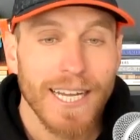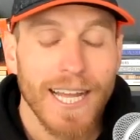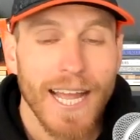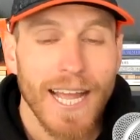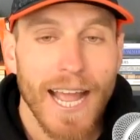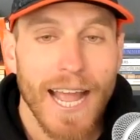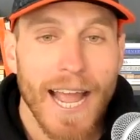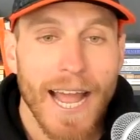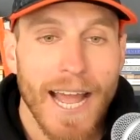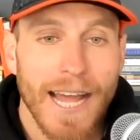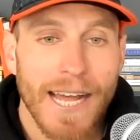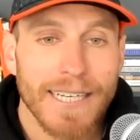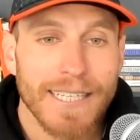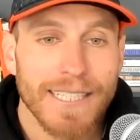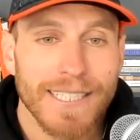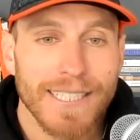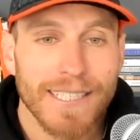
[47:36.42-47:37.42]

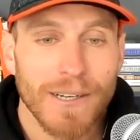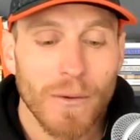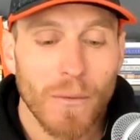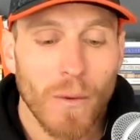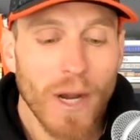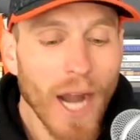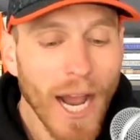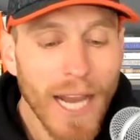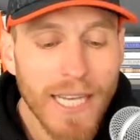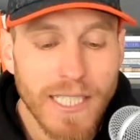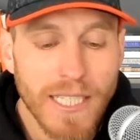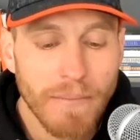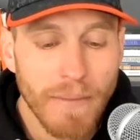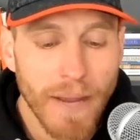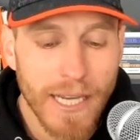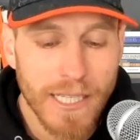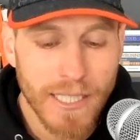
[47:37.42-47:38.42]
And when I see
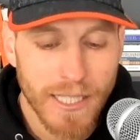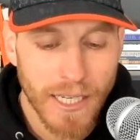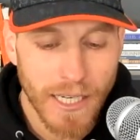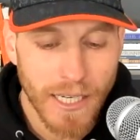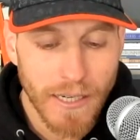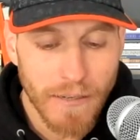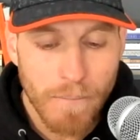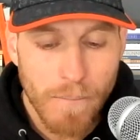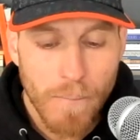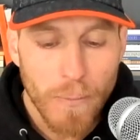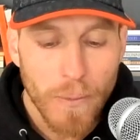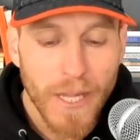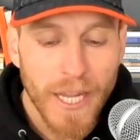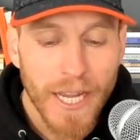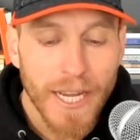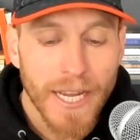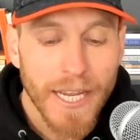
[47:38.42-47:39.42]
Mason,
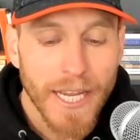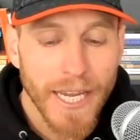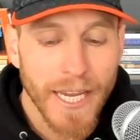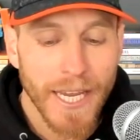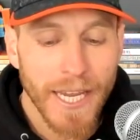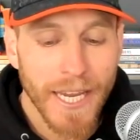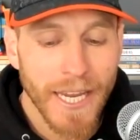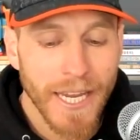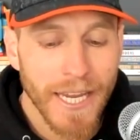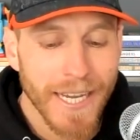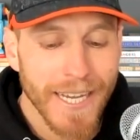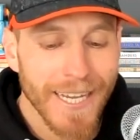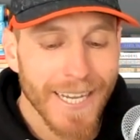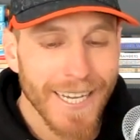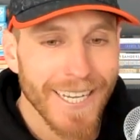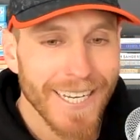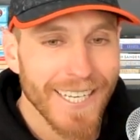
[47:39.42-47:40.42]
he
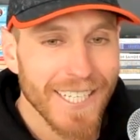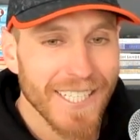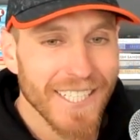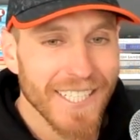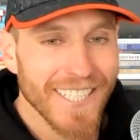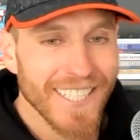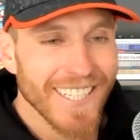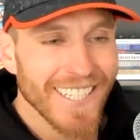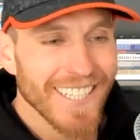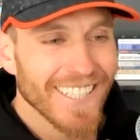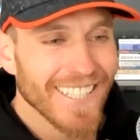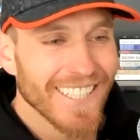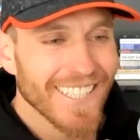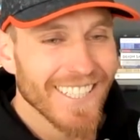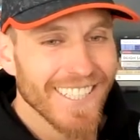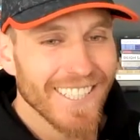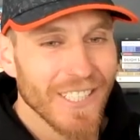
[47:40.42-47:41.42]
is
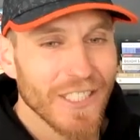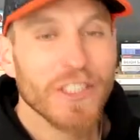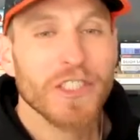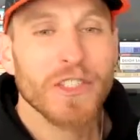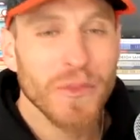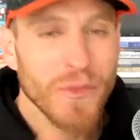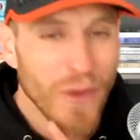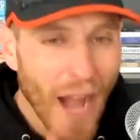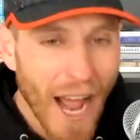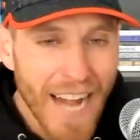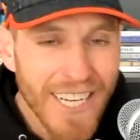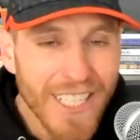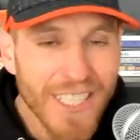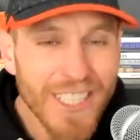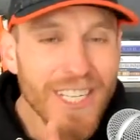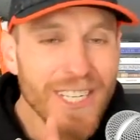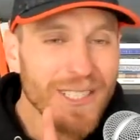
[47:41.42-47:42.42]

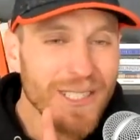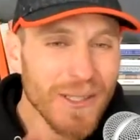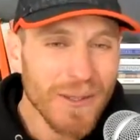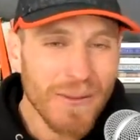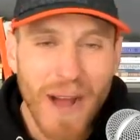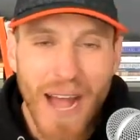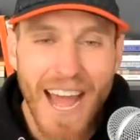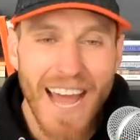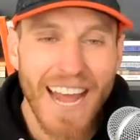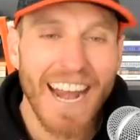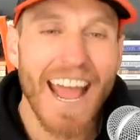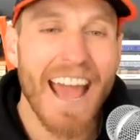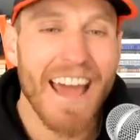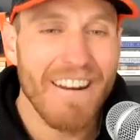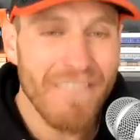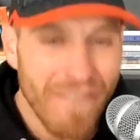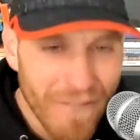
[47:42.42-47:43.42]
drenched in sweat
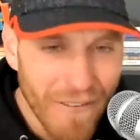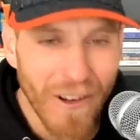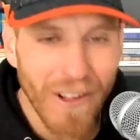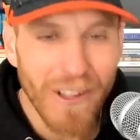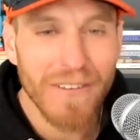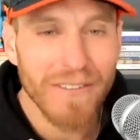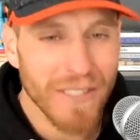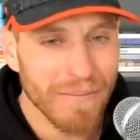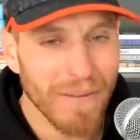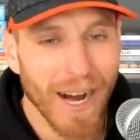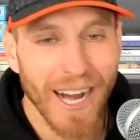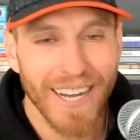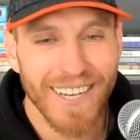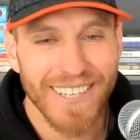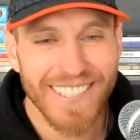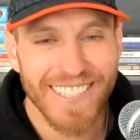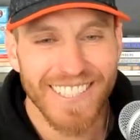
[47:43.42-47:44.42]
and full of
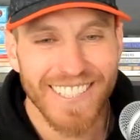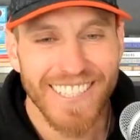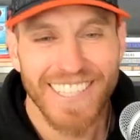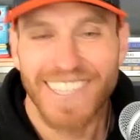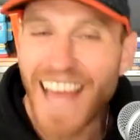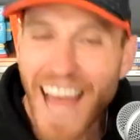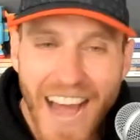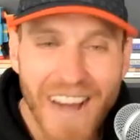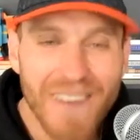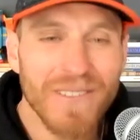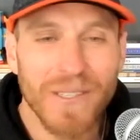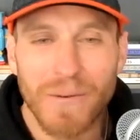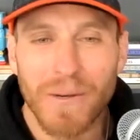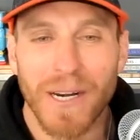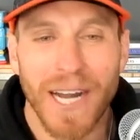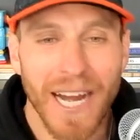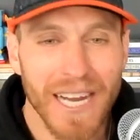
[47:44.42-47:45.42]
smiles. That was
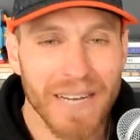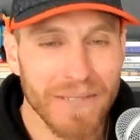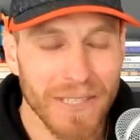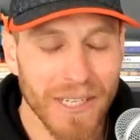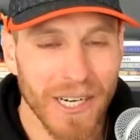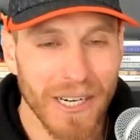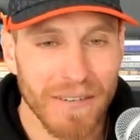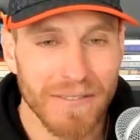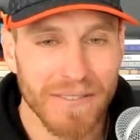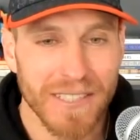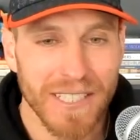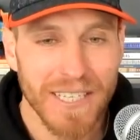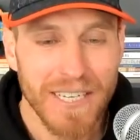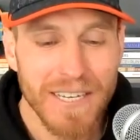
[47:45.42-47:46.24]
what I observed.